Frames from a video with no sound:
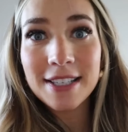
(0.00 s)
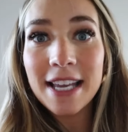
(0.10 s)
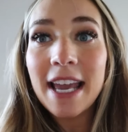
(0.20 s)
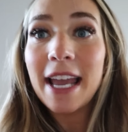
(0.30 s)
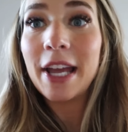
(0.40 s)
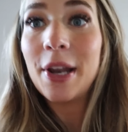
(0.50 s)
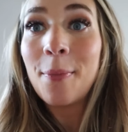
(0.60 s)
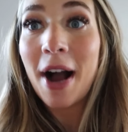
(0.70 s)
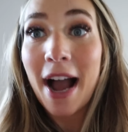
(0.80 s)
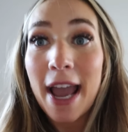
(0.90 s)
seat in
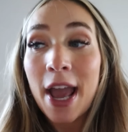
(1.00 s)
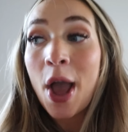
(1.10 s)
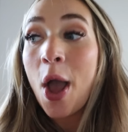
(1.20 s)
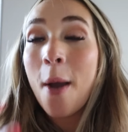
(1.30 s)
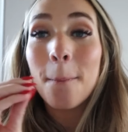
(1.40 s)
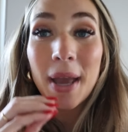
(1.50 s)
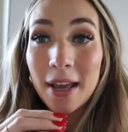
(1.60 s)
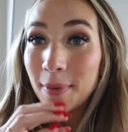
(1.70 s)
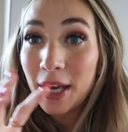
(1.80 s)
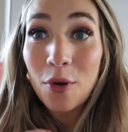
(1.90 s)
my
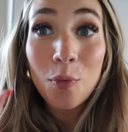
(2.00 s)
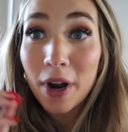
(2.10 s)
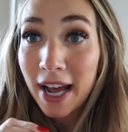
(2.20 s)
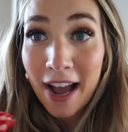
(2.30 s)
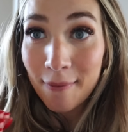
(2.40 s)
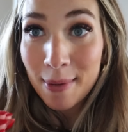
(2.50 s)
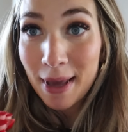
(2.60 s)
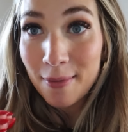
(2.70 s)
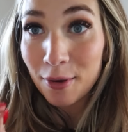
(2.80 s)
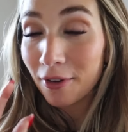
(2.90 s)
baby, what I have my
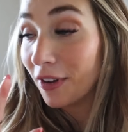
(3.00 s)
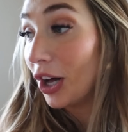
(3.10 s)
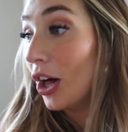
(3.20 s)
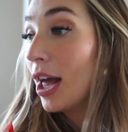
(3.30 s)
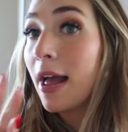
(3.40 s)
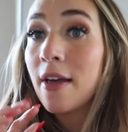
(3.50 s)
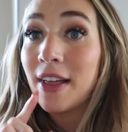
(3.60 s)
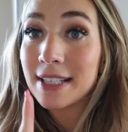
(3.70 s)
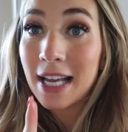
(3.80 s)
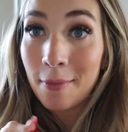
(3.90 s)
baby reveal
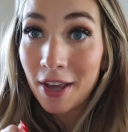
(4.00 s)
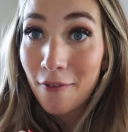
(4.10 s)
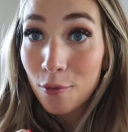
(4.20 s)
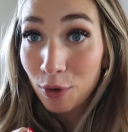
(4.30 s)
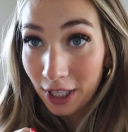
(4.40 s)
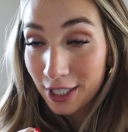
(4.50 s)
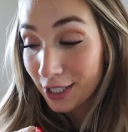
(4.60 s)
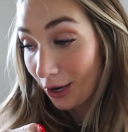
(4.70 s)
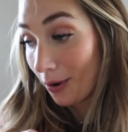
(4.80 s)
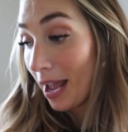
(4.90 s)
that's coming really
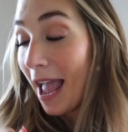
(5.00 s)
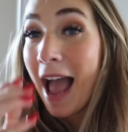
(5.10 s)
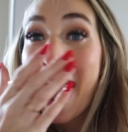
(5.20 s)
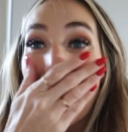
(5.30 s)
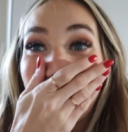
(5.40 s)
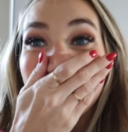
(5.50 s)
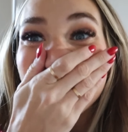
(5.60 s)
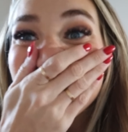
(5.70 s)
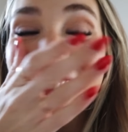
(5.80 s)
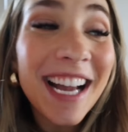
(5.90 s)
soon. And
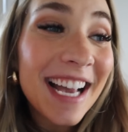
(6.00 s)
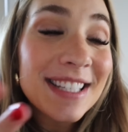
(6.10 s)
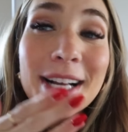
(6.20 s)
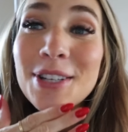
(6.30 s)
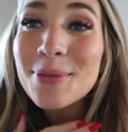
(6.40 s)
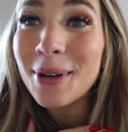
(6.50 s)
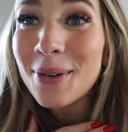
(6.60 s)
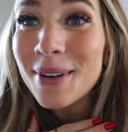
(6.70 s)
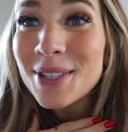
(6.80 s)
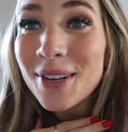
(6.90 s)
guys, I just wanted
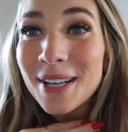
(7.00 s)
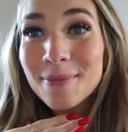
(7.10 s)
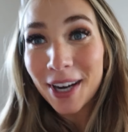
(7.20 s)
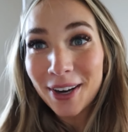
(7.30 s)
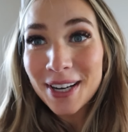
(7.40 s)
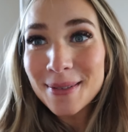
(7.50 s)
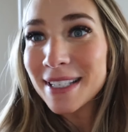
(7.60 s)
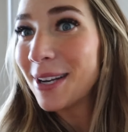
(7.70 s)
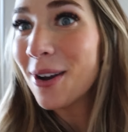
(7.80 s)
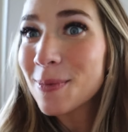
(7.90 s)
to wish you guys Merry Christmas.
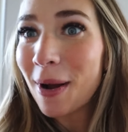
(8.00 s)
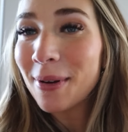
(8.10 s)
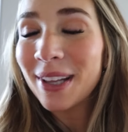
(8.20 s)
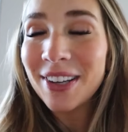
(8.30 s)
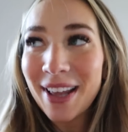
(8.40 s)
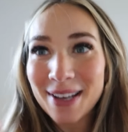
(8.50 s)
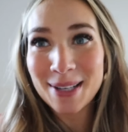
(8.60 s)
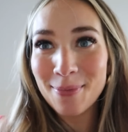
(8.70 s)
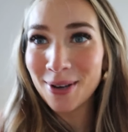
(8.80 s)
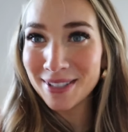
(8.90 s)
I know it's probably a little late because
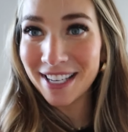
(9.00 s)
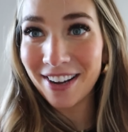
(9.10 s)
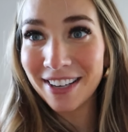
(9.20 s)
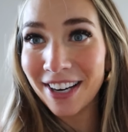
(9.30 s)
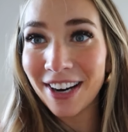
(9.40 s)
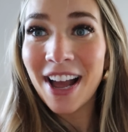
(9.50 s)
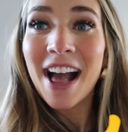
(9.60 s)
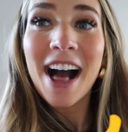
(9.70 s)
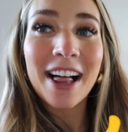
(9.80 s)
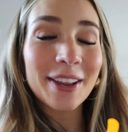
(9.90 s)
I'm posting on here
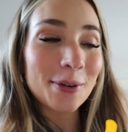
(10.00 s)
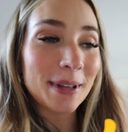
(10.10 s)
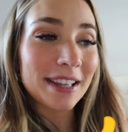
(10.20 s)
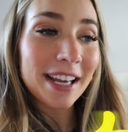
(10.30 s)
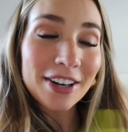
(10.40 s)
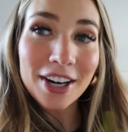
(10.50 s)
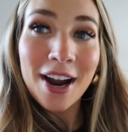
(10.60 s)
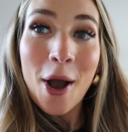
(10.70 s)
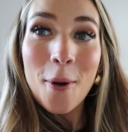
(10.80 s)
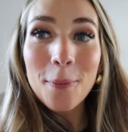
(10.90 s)
a little bit later,
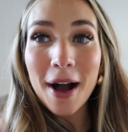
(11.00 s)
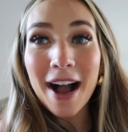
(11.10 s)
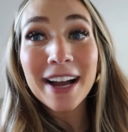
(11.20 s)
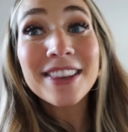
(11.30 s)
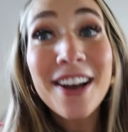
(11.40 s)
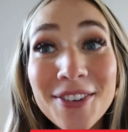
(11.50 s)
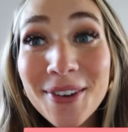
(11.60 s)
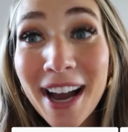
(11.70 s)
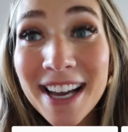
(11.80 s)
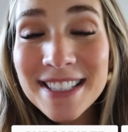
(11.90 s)
but I love you
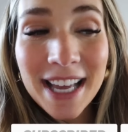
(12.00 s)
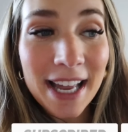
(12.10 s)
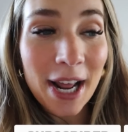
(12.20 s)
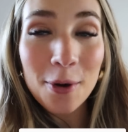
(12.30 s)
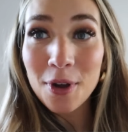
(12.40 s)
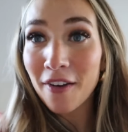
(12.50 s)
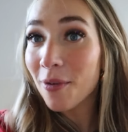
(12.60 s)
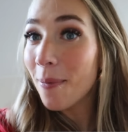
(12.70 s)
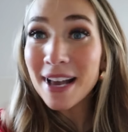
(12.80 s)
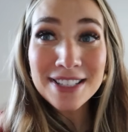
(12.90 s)
guys, and I hope you have
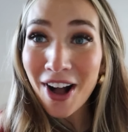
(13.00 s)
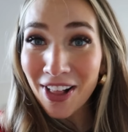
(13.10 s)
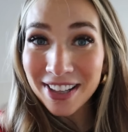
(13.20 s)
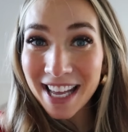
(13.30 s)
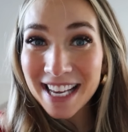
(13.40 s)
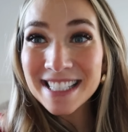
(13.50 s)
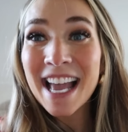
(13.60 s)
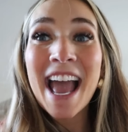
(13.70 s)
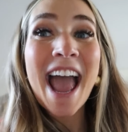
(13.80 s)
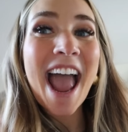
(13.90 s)
the best holidays,
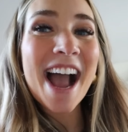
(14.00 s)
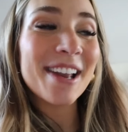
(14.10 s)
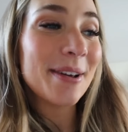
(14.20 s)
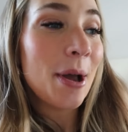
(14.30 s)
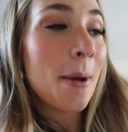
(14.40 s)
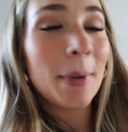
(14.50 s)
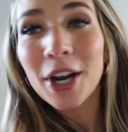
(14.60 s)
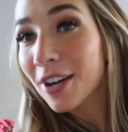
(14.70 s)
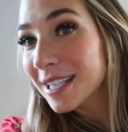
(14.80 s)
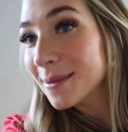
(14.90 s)
and
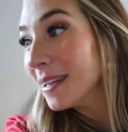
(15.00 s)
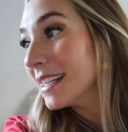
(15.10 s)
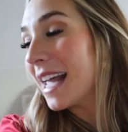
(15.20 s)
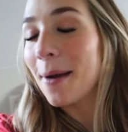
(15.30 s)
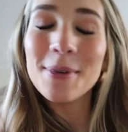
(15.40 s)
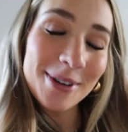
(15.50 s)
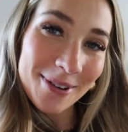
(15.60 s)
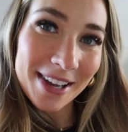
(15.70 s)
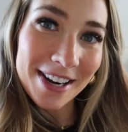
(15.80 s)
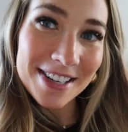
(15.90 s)
Merry Christmas, Happy New
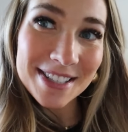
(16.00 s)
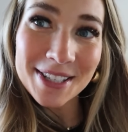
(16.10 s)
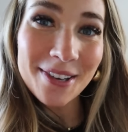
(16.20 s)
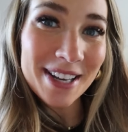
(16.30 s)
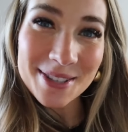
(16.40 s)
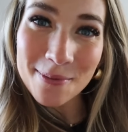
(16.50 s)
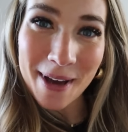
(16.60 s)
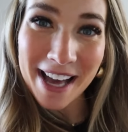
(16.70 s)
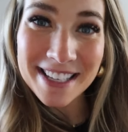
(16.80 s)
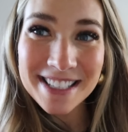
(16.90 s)
Year's. You guys are the
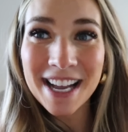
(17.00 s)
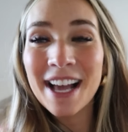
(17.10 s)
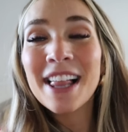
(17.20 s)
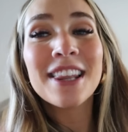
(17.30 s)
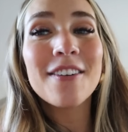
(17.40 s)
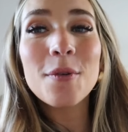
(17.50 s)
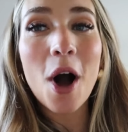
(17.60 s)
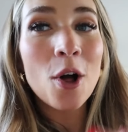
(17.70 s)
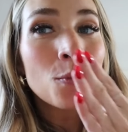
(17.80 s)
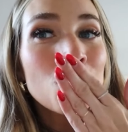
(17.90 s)
best. Love you
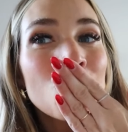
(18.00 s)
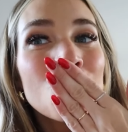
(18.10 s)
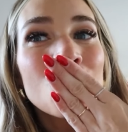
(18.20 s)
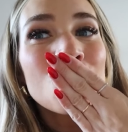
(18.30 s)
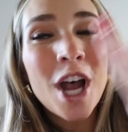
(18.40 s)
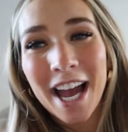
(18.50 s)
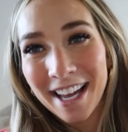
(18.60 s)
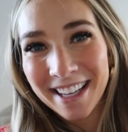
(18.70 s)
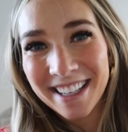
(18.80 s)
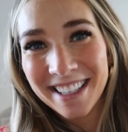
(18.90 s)
all. Mwah.